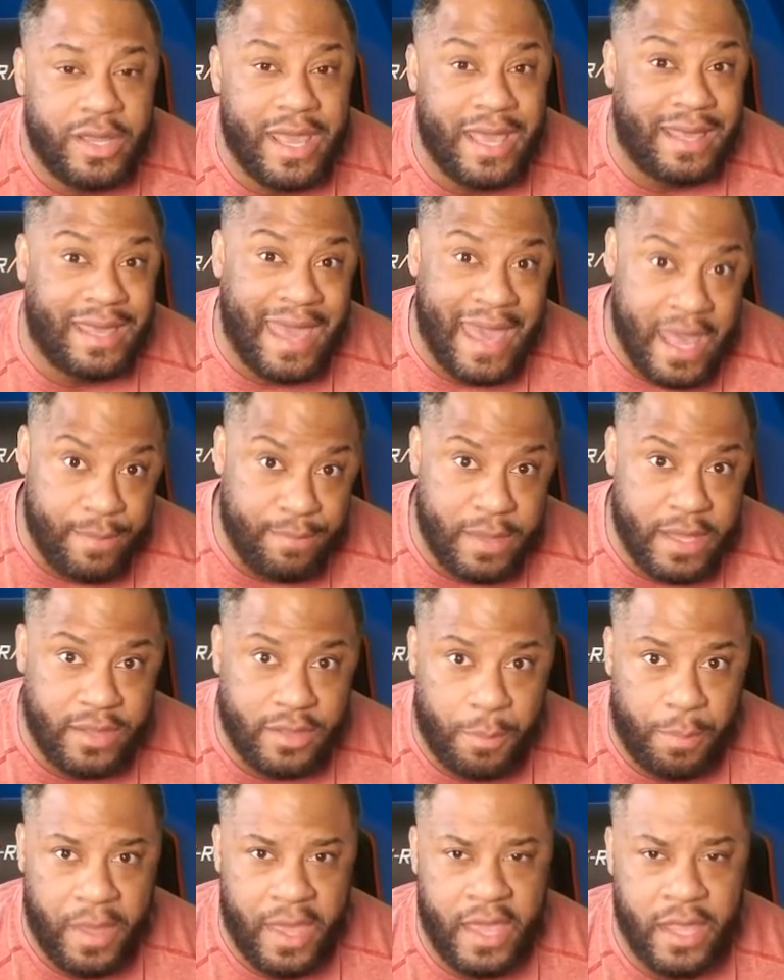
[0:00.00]
It can be in
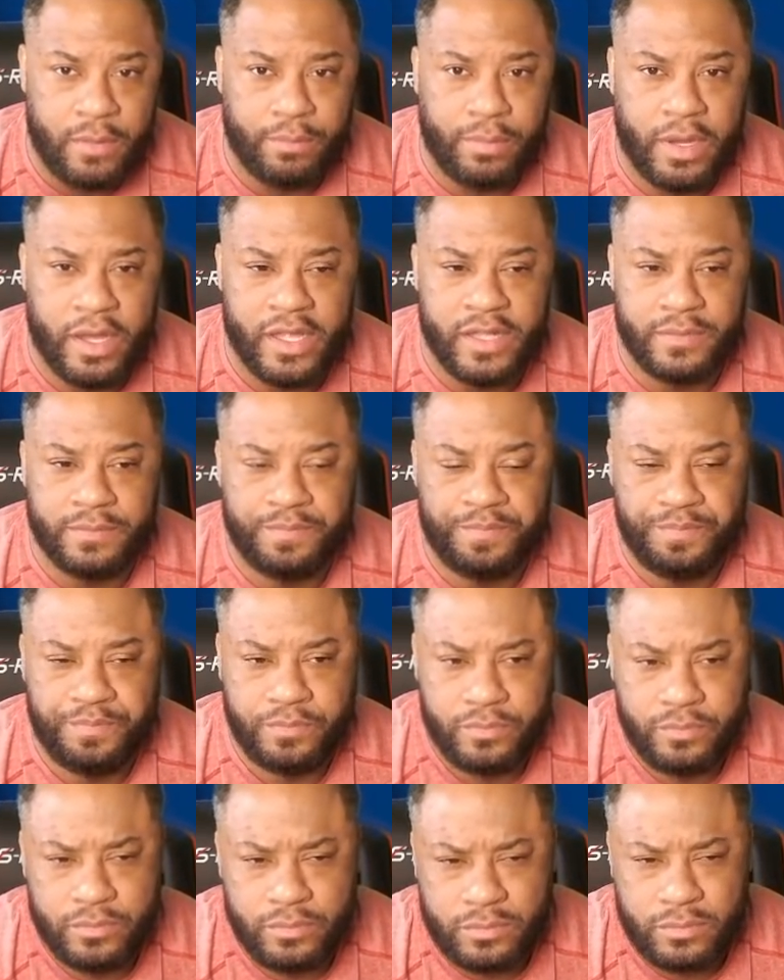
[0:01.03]
the paint, but
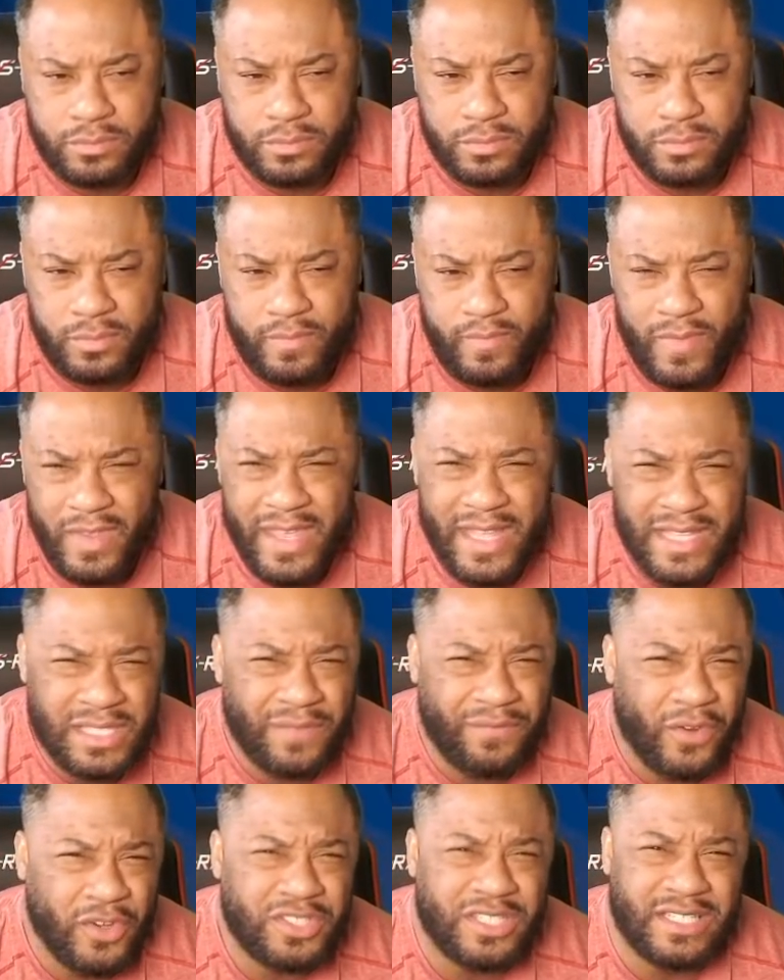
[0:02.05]
it's a
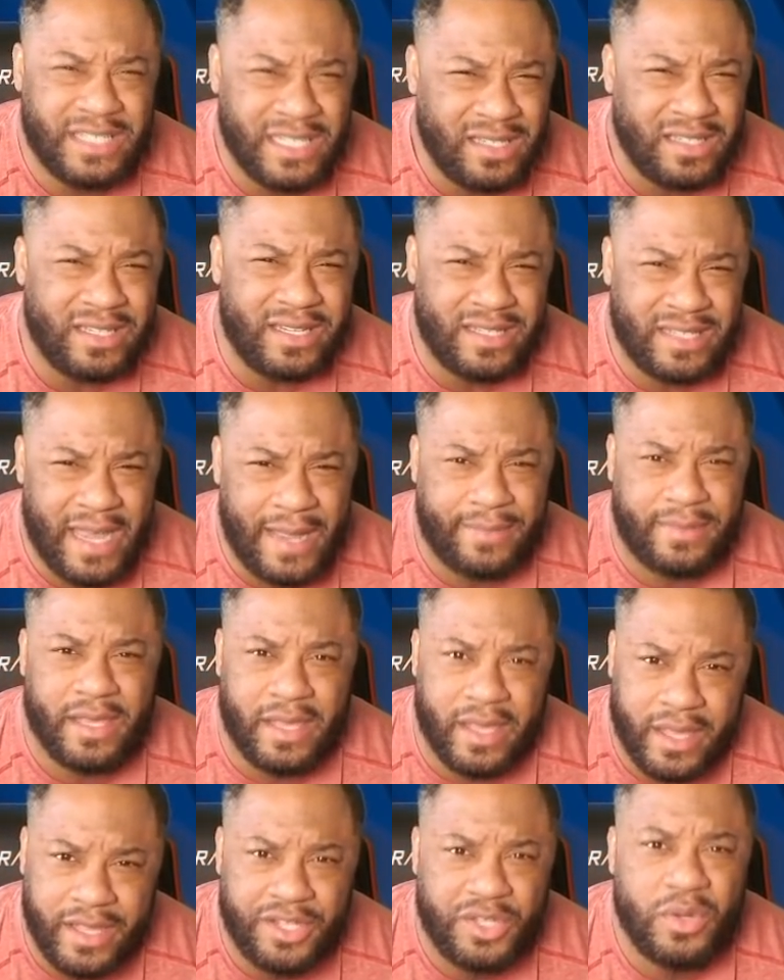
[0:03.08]
versatility type thing.
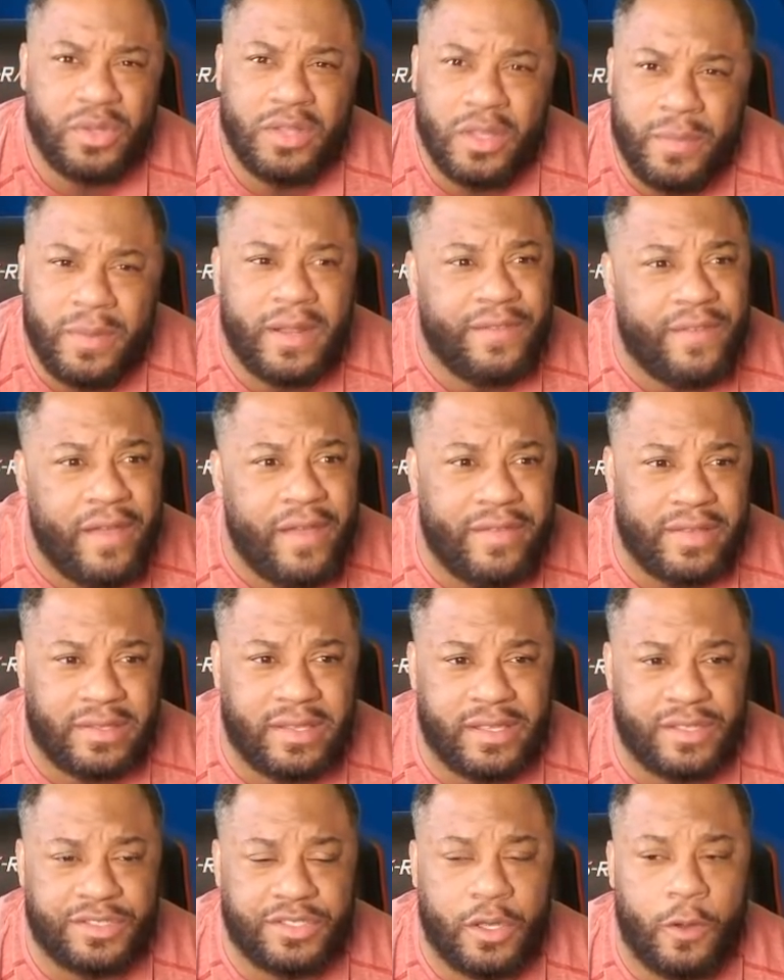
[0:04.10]
It can do a little bit of
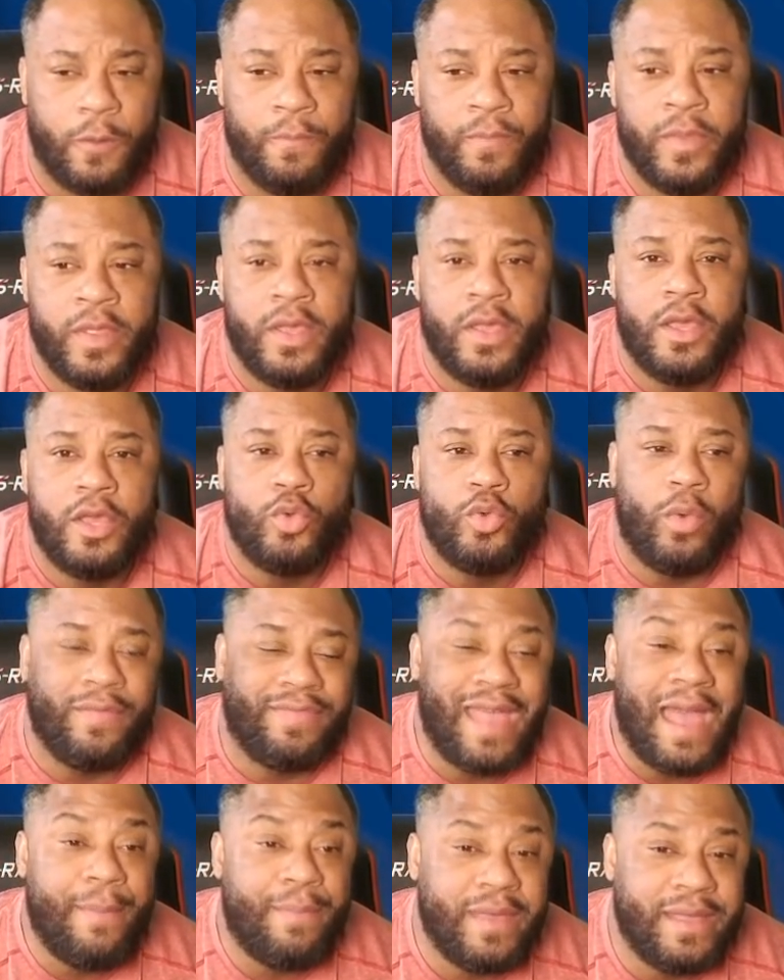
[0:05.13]
everything. So with
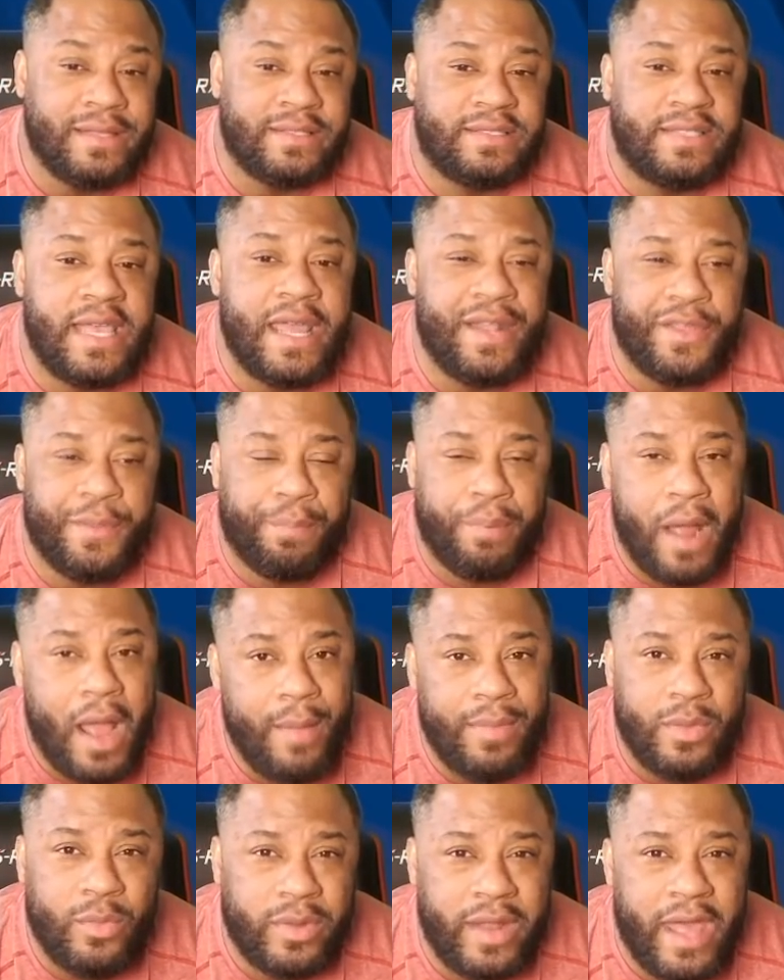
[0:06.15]
that being said, you
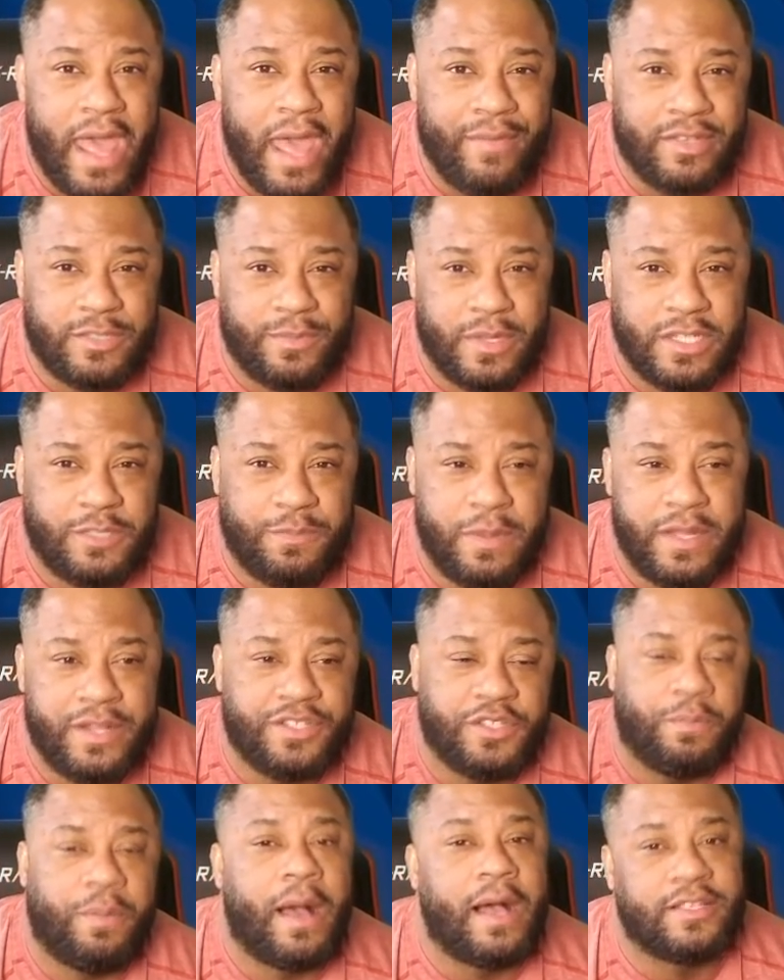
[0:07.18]
probably want to have as much speed
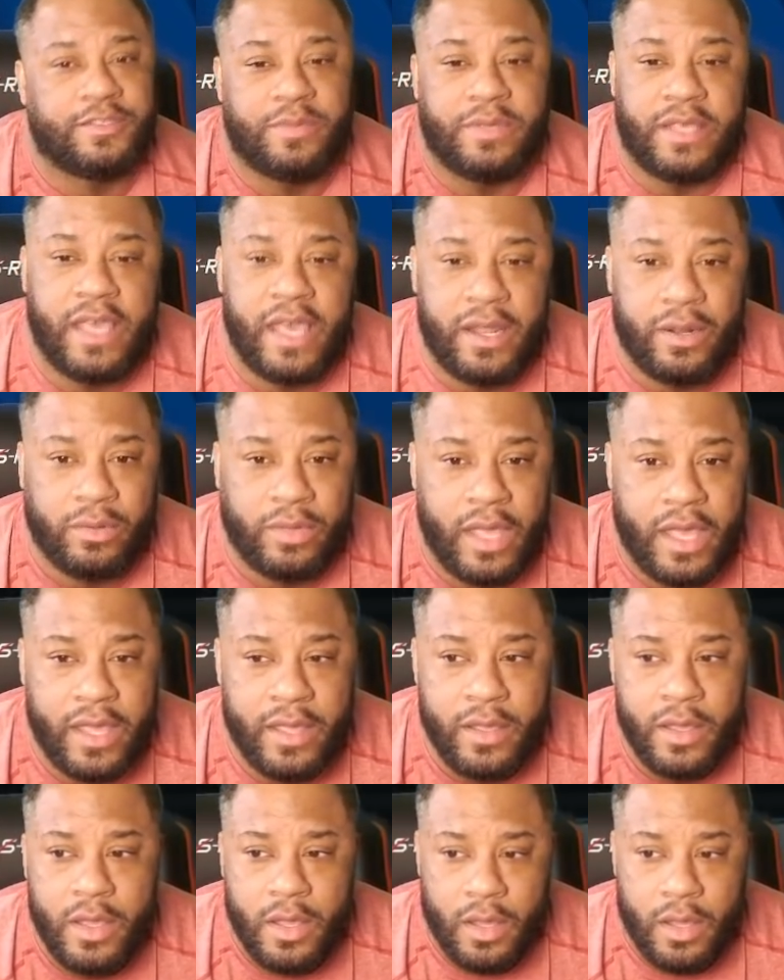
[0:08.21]
as you possibly can, okay?